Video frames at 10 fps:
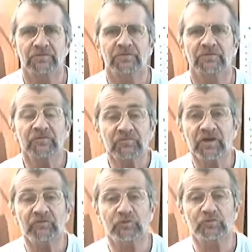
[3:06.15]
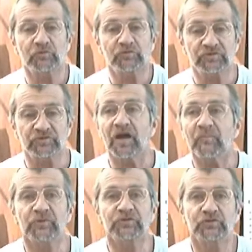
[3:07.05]
Sometimes we're told to stop
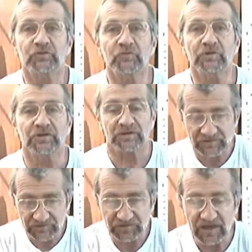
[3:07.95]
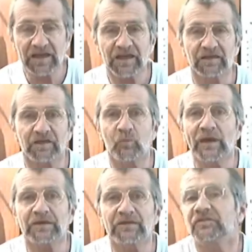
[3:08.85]
what you're doing, stand and
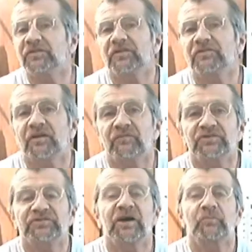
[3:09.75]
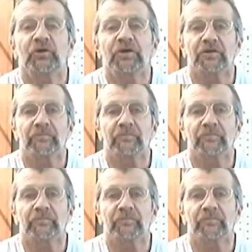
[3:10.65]
wait and see the salvation I bring.